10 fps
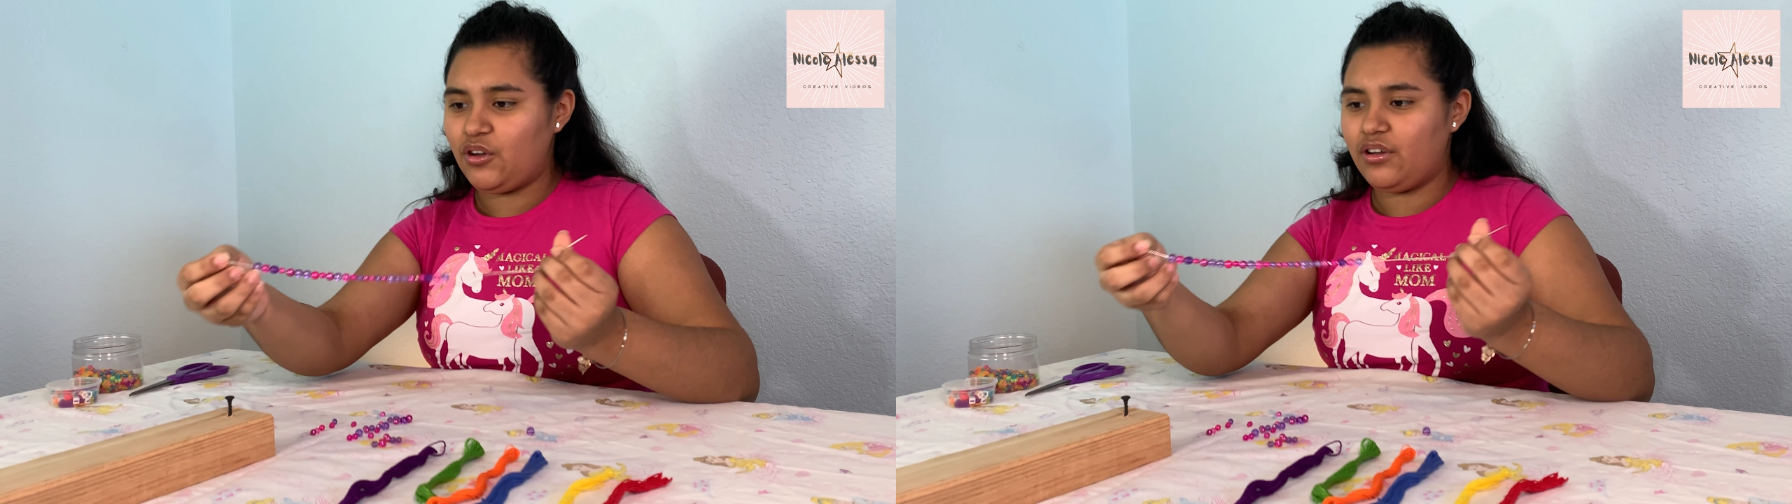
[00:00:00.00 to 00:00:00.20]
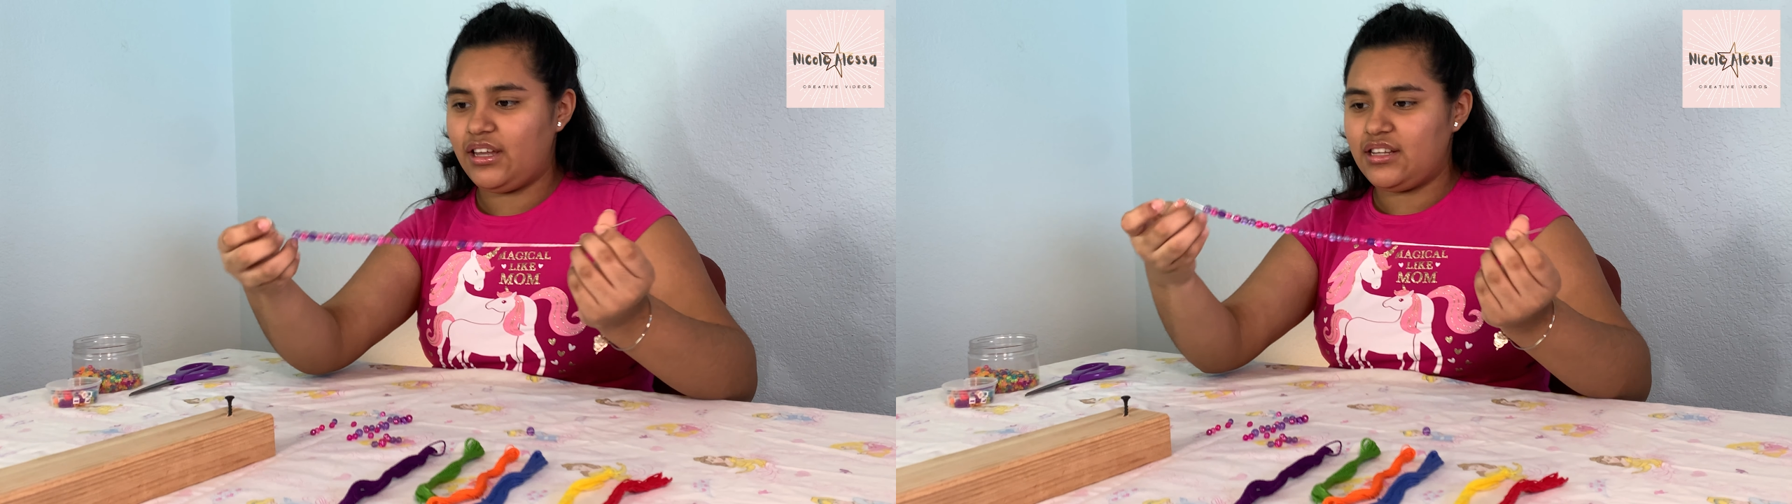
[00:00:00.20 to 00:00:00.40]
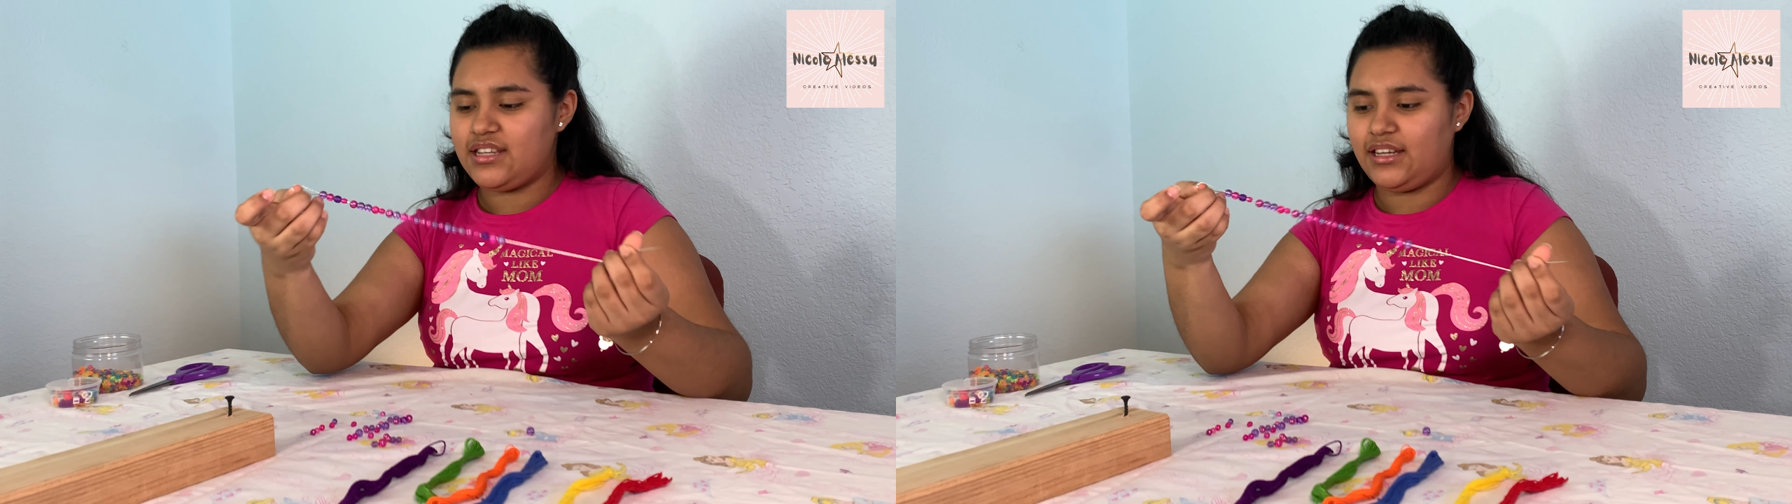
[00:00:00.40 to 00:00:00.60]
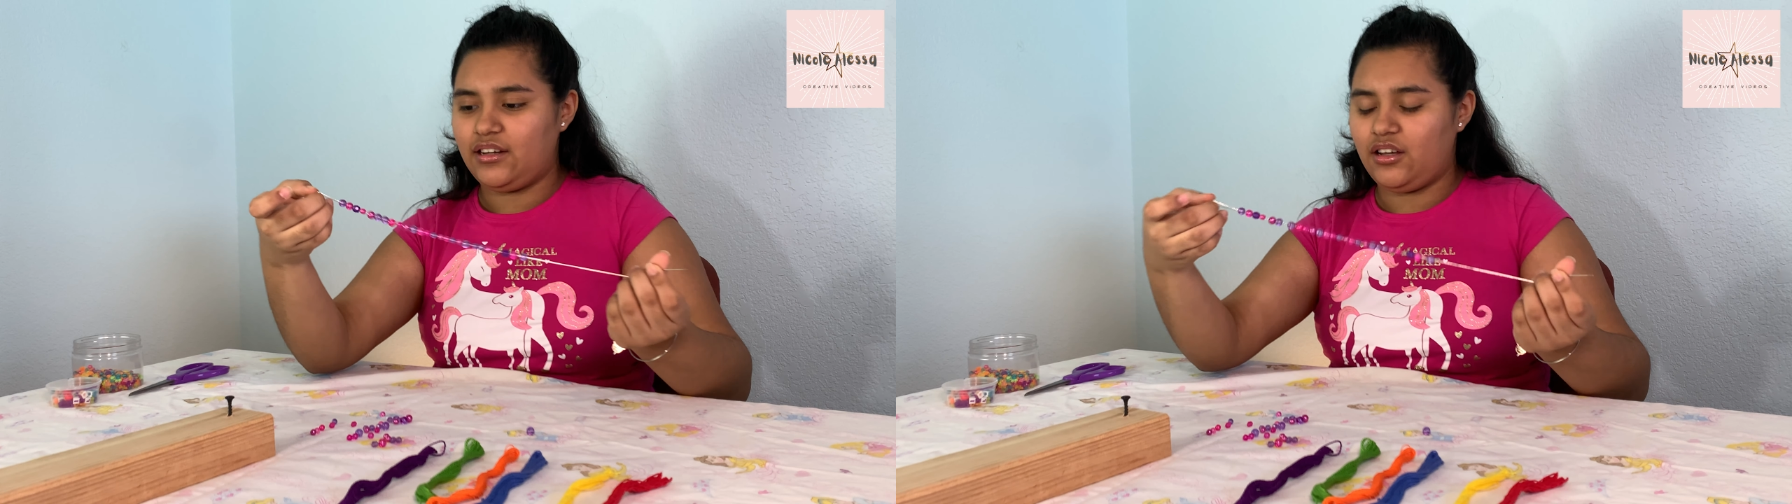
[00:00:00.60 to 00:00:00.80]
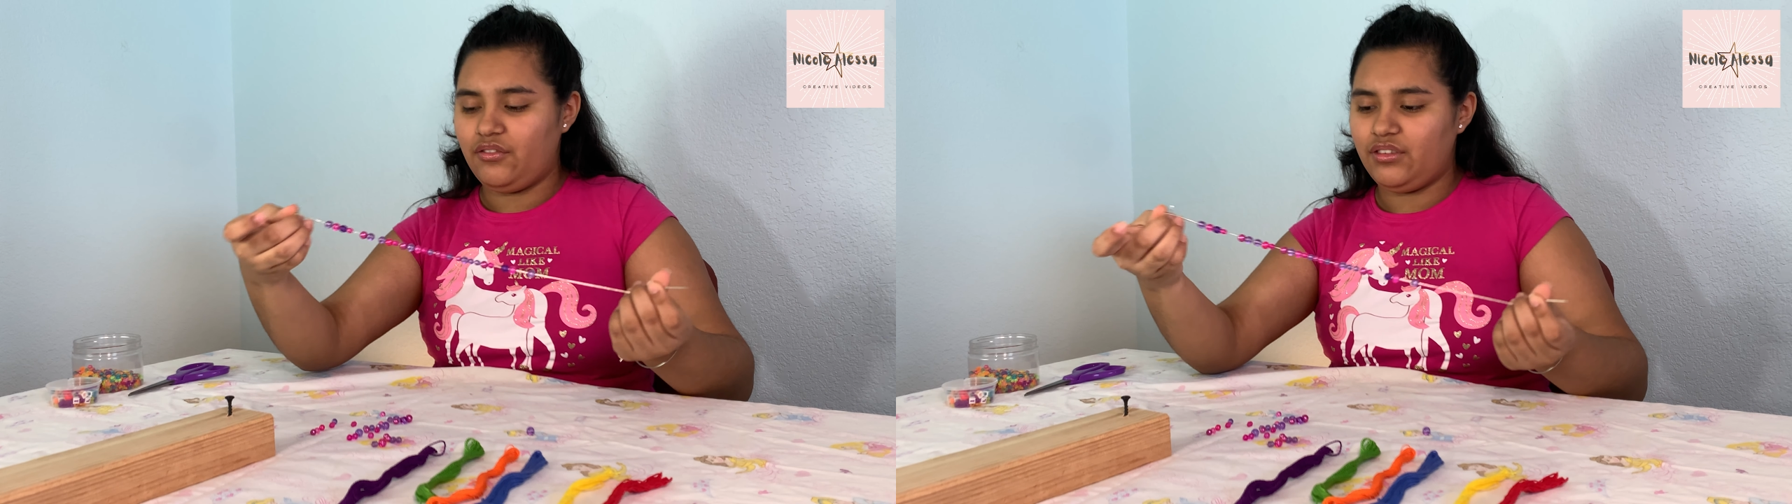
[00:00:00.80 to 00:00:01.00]
I'm gonna go ahead and
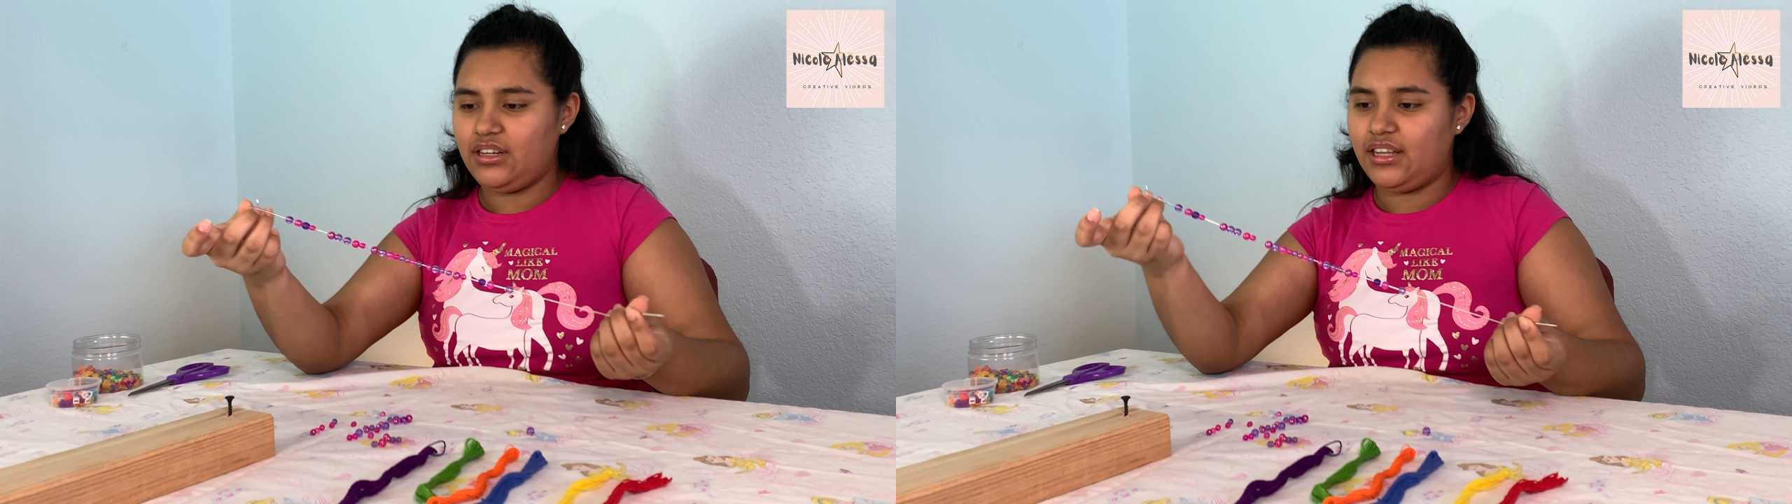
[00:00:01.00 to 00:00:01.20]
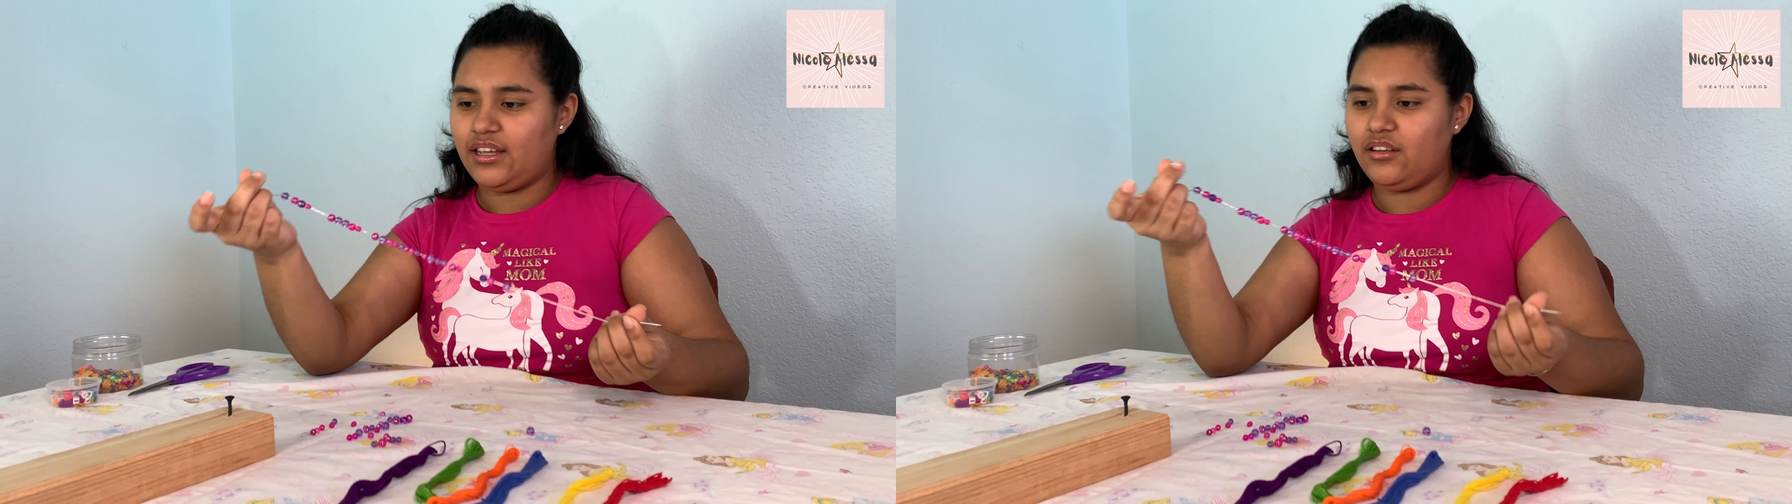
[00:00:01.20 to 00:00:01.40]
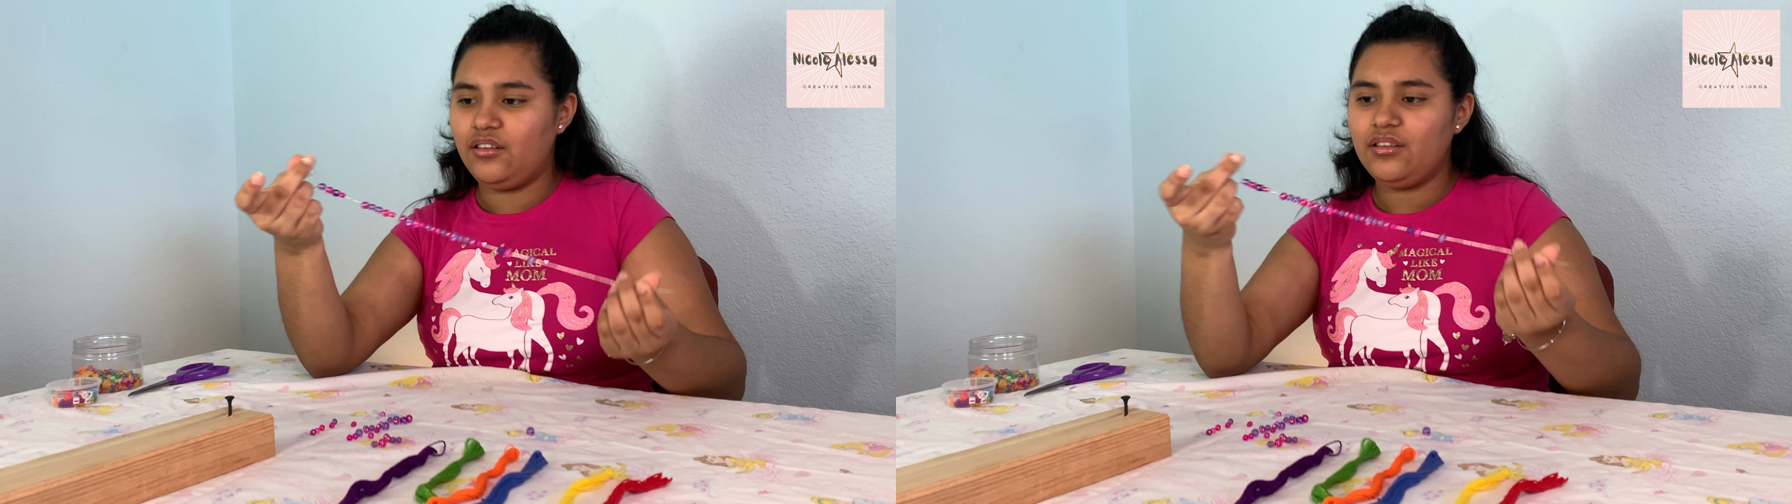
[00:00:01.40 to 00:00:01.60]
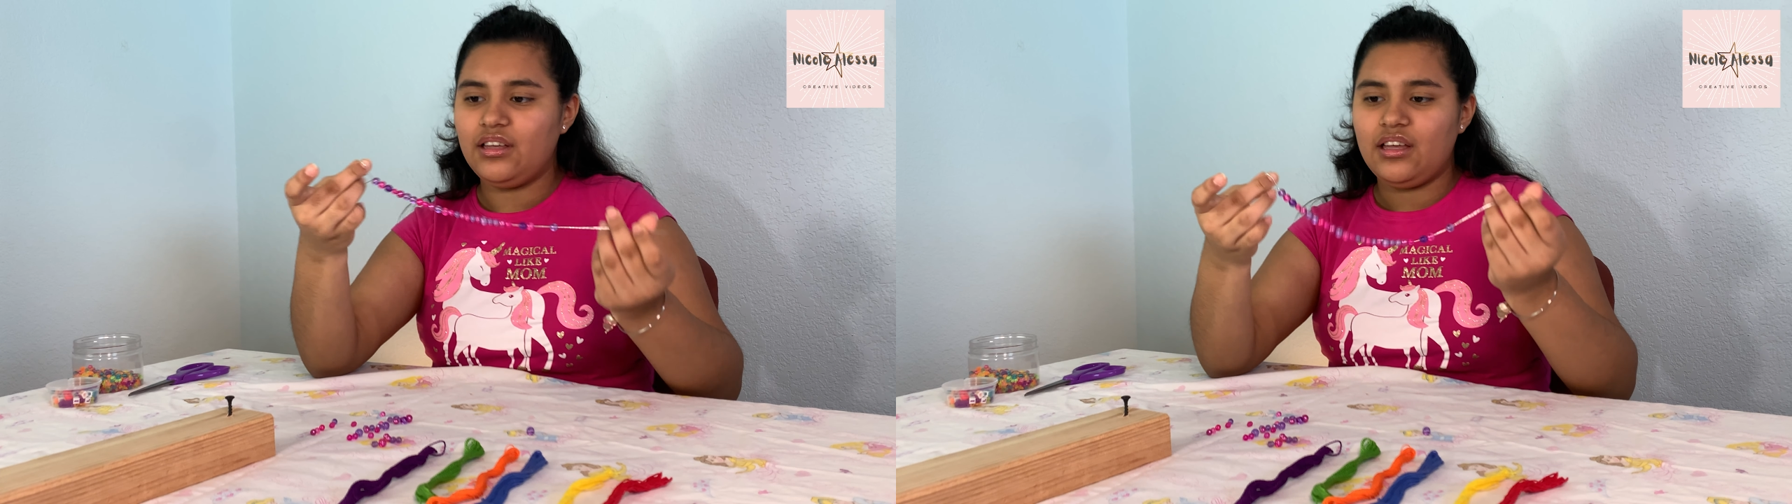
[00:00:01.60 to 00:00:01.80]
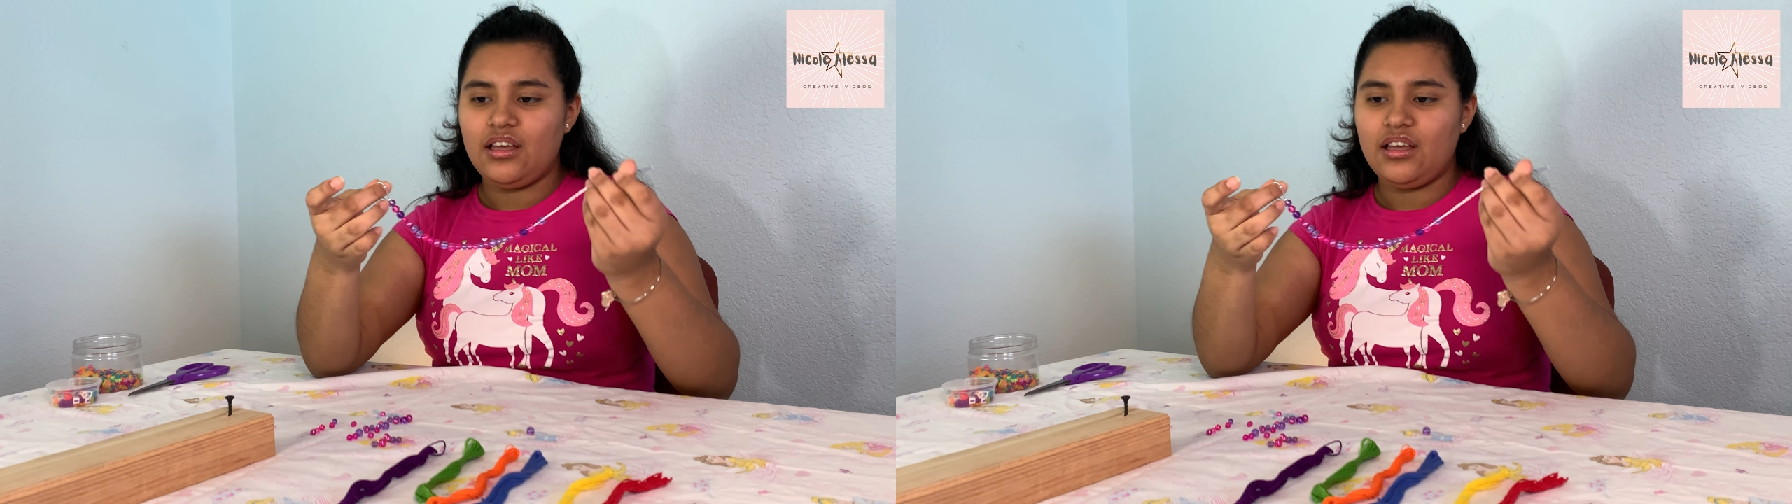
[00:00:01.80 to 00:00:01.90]
take it off the nail.